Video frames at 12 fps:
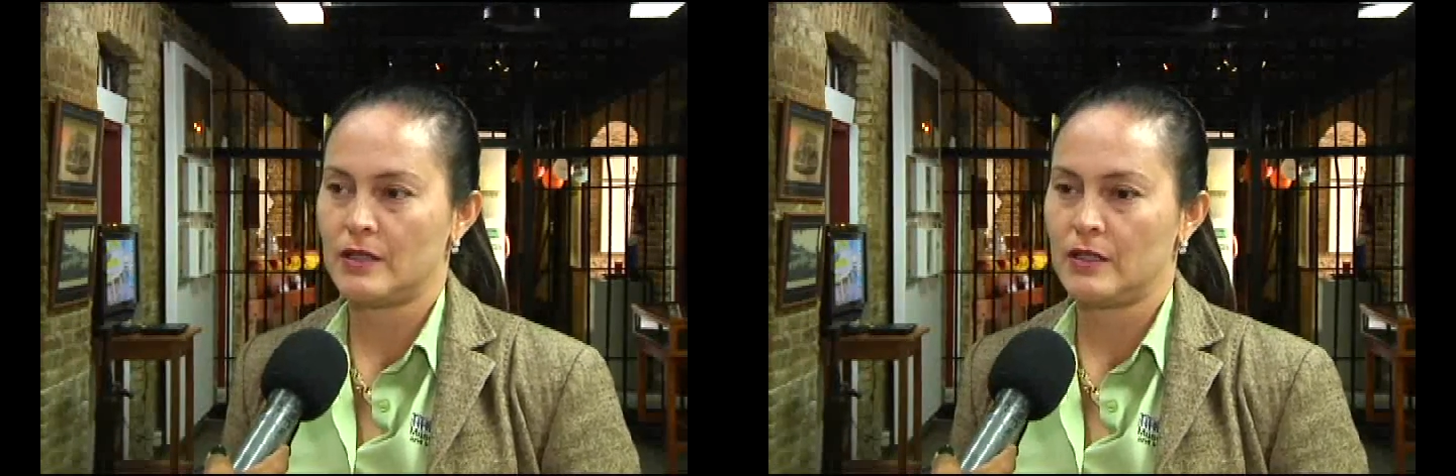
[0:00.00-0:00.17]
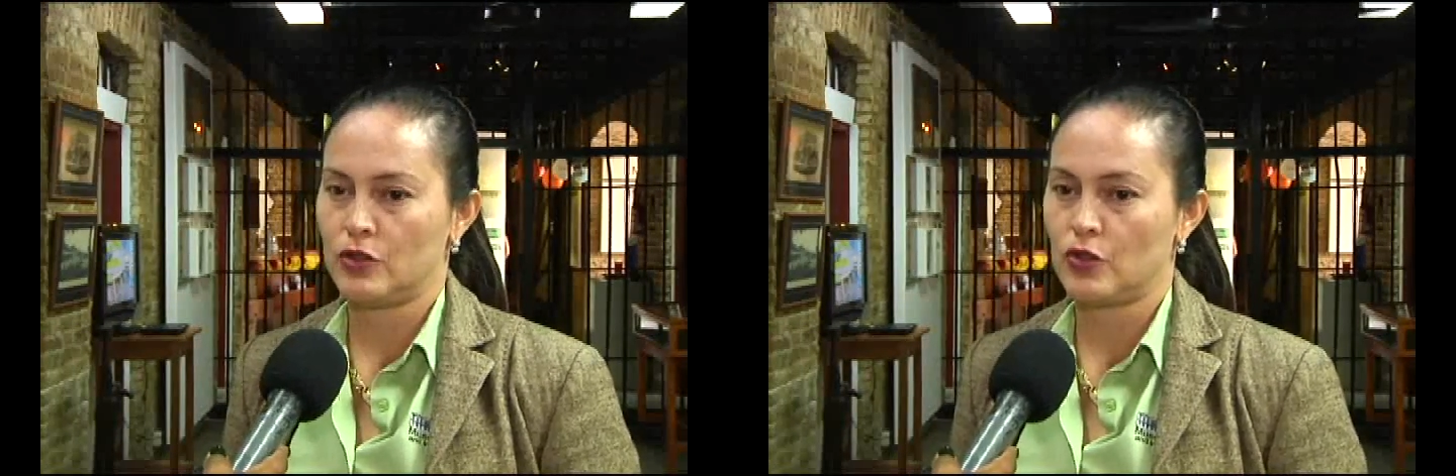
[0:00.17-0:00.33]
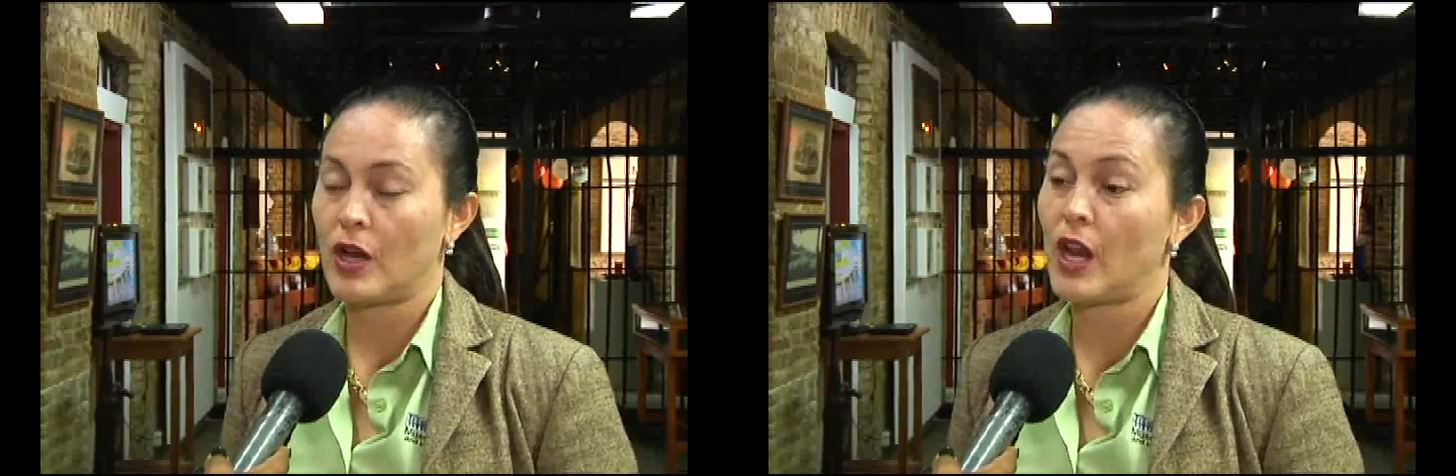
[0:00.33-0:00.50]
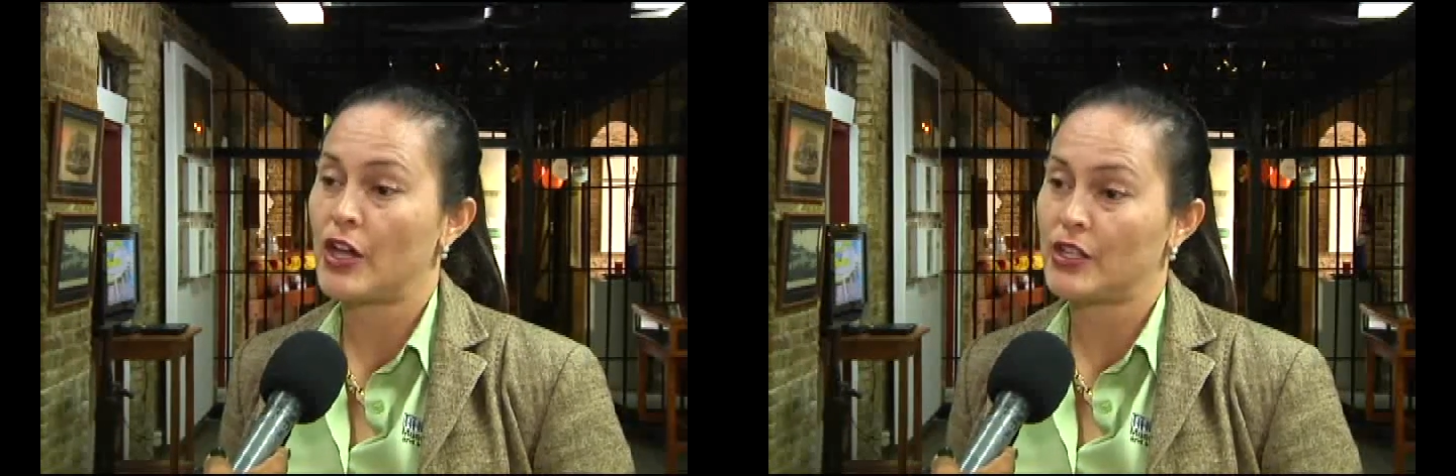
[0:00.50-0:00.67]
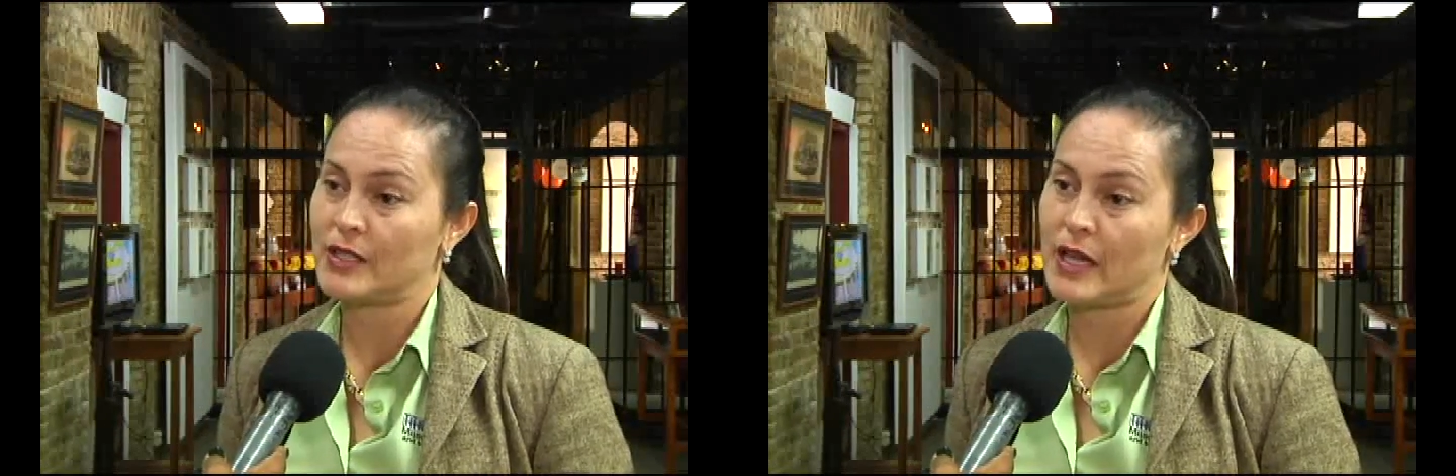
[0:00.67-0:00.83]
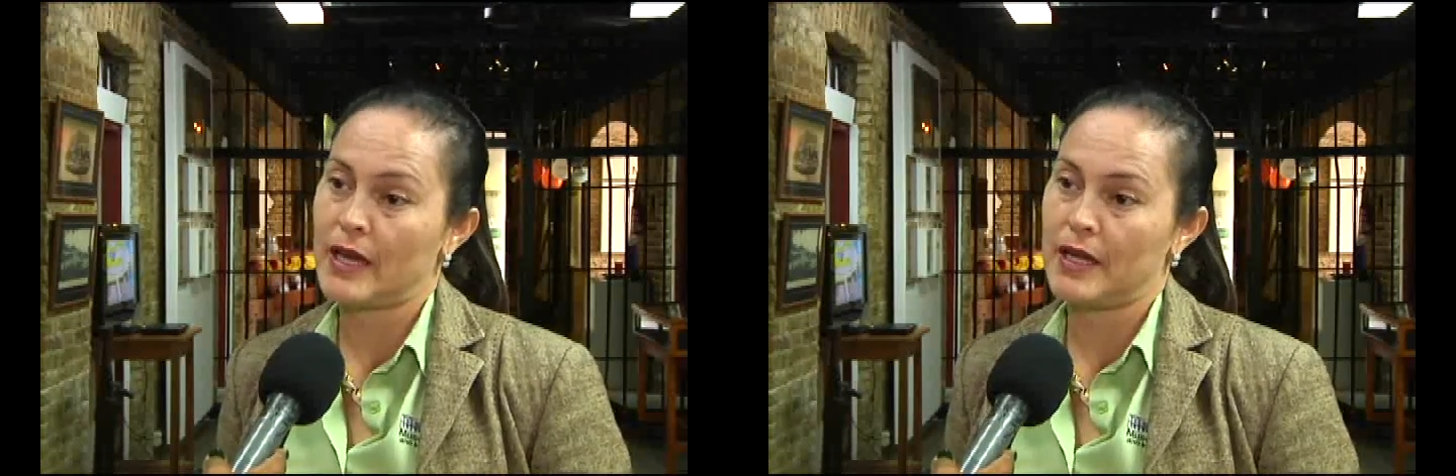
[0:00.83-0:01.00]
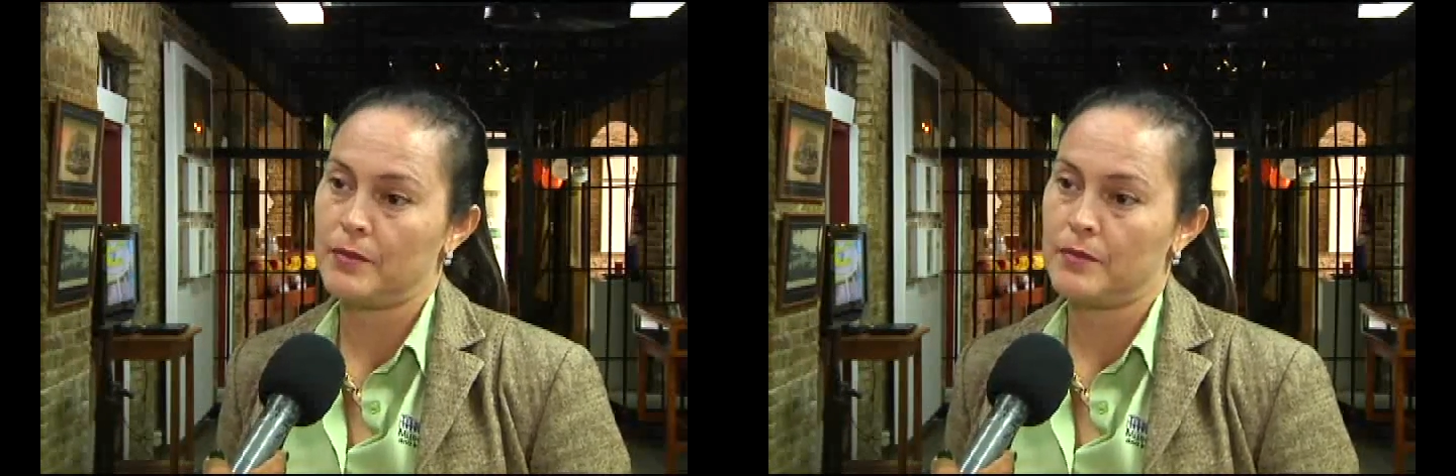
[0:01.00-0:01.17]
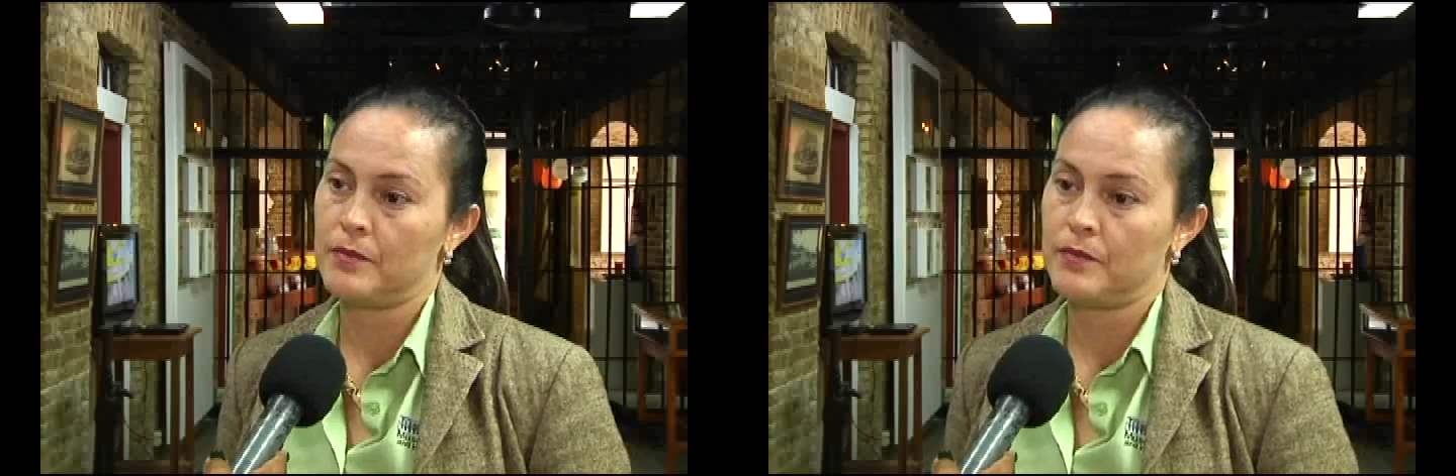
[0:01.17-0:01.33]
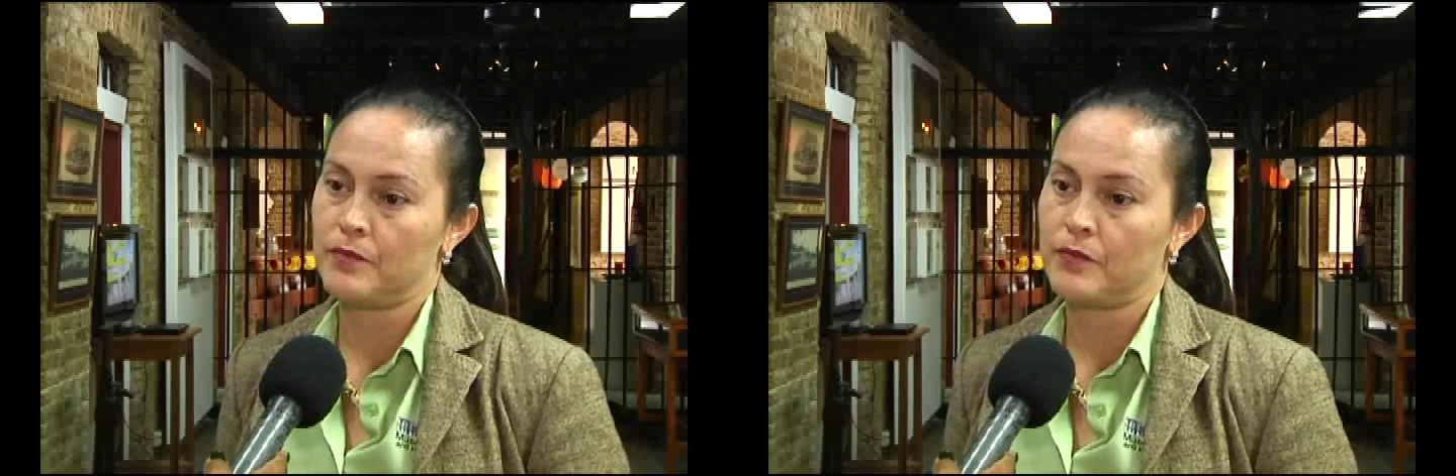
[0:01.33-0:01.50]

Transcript: it took a lot of time